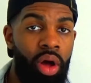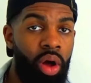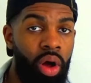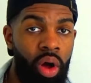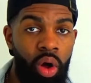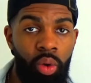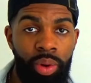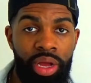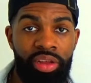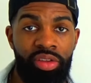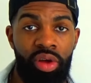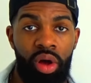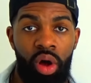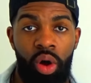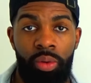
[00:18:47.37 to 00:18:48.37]
Always,
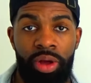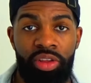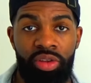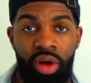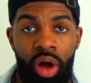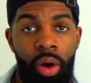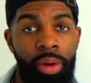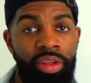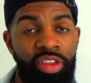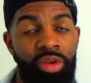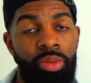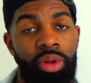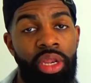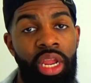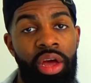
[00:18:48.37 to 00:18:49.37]
always, always. It
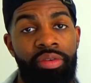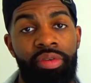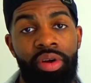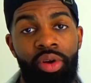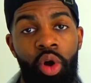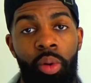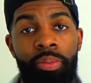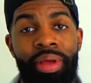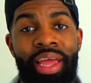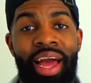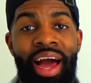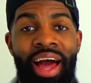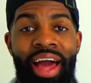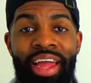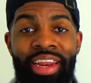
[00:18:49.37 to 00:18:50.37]
will never go
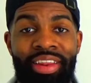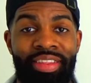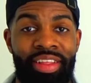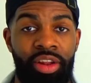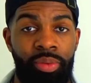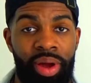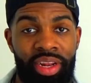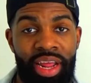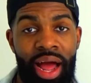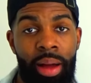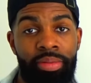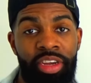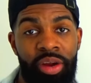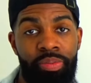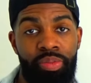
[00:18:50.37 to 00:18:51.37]
behind the direct
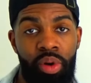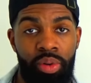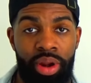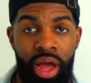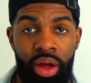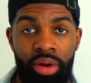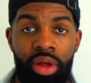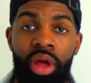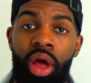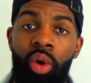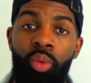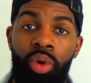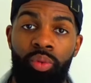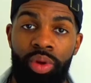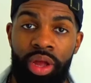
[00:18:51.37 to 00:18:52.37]
object pronoun
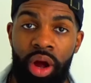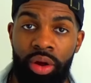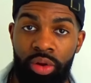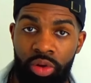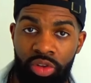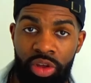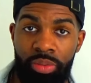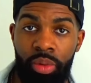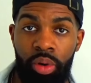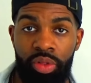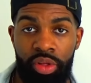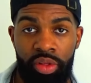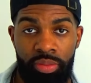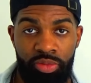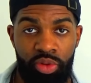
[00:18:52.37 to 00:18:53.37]
when we are using both
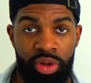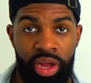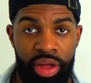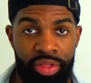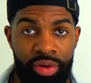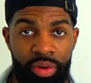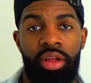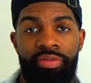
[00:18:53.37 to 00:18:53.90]
of them together.